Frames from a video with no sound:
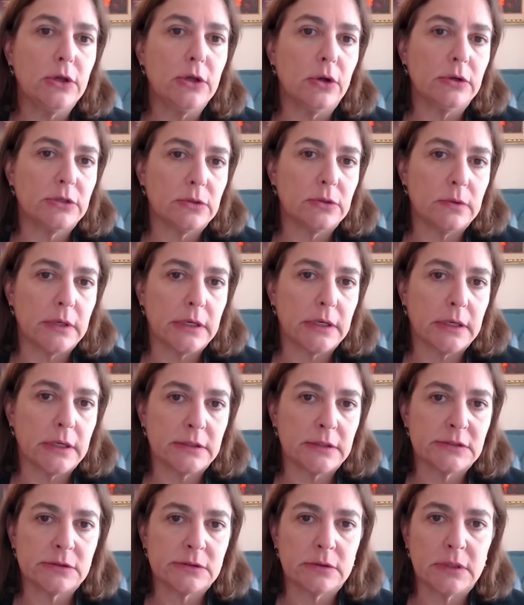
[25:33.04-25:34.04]
you're doing it.
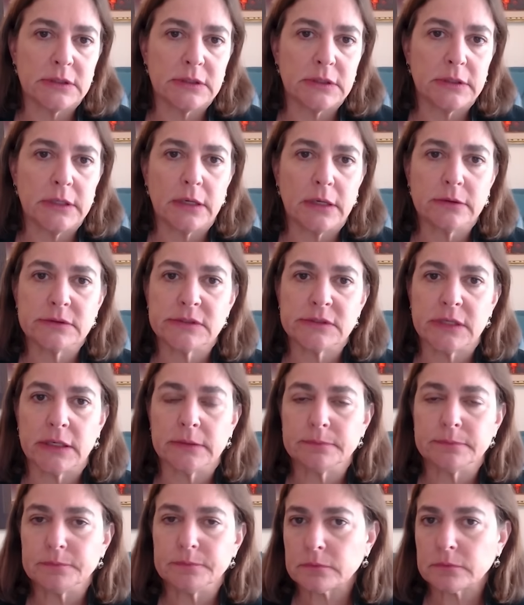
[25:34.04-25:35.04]
And so Netanyahu
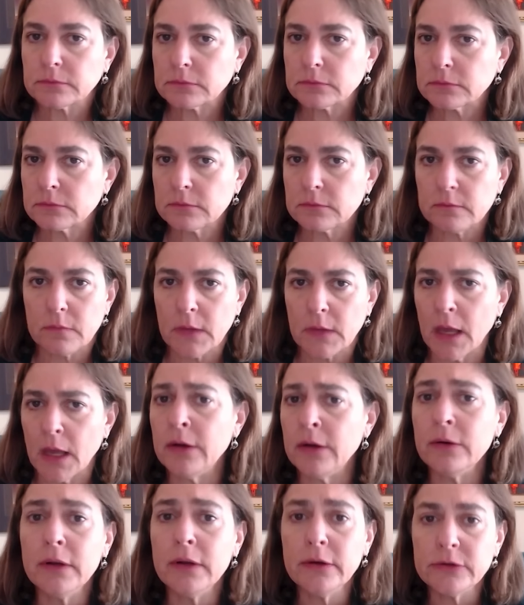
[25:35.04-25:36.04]
said,
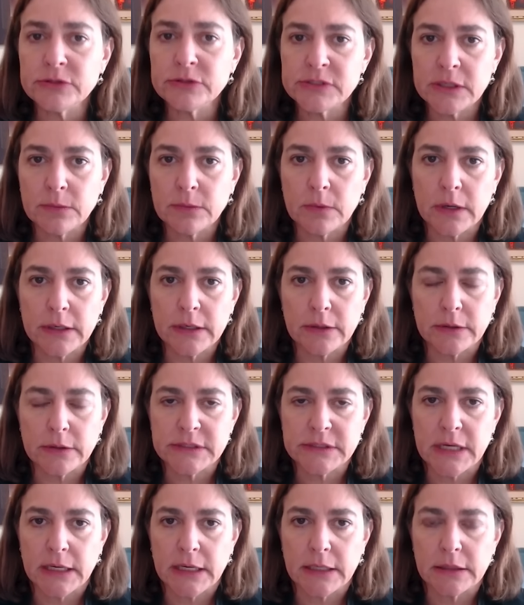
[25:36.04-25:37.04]
I don't understand why you're
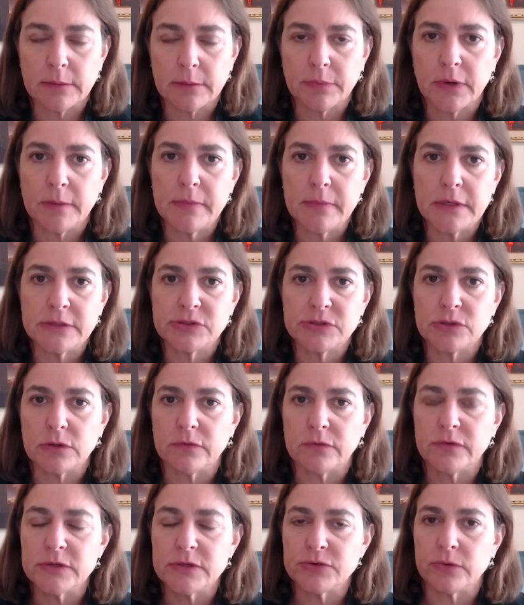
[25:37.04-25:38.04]
attacking the Prime Minister
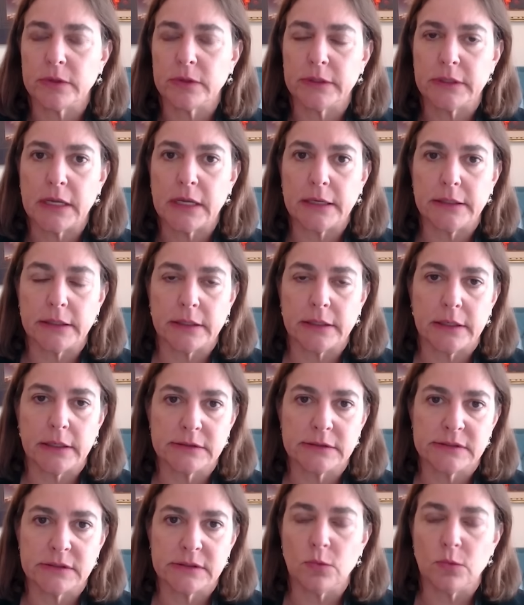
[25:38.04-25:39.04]
of Israel and not Yahya
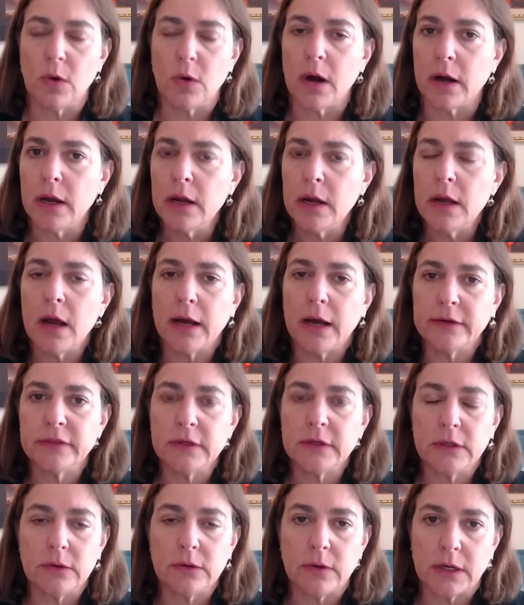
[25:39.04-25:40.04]
Sinwar. I
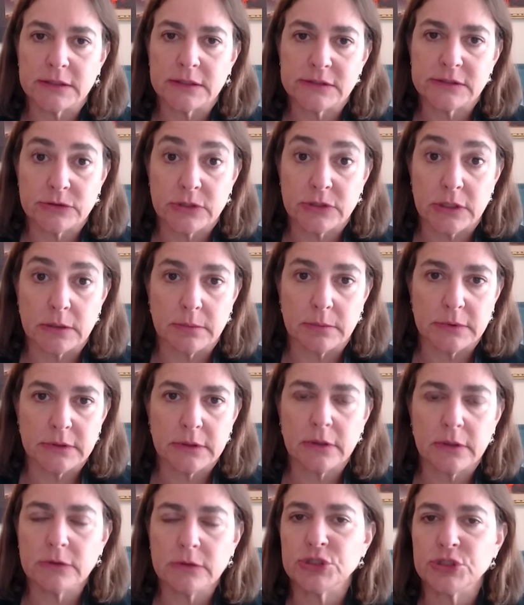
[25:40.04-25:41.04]
think you guys are terrible
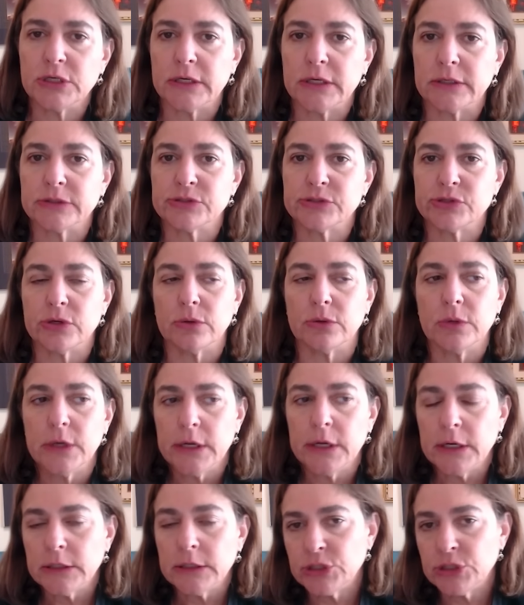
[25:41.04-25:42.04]
negotiators. So
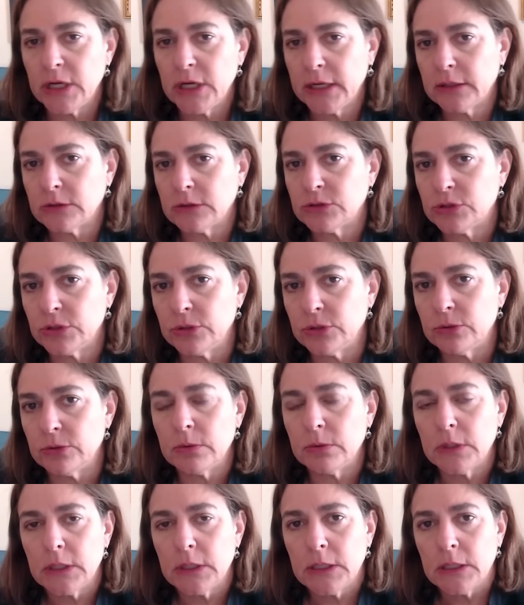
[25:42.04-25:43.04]
Channel 2,
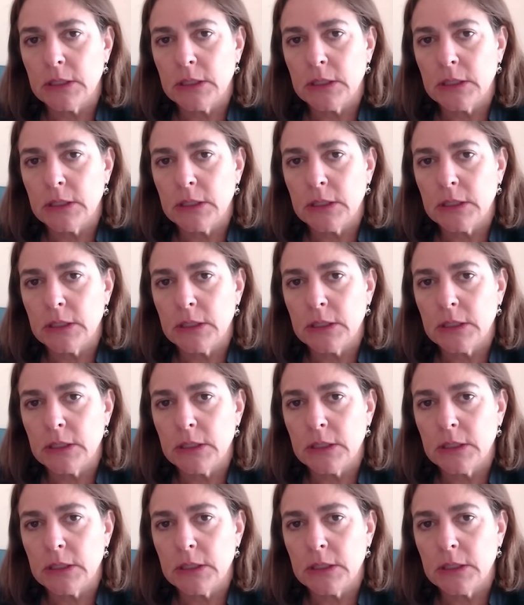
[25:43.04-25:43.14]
